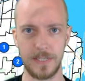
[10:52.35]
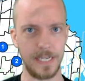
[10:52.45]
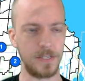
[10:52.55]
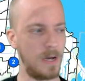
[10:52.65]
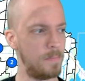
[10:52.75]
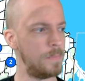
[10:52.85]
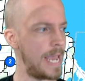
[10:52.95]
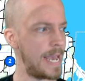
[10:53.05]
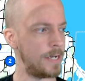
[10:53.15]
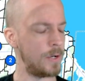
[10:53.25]
system
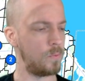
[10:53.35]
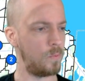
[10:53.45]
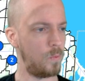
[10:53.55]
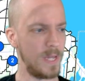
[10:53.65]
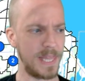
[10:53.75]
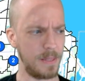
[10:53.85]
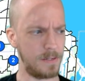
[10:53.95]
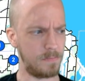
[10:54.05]
and with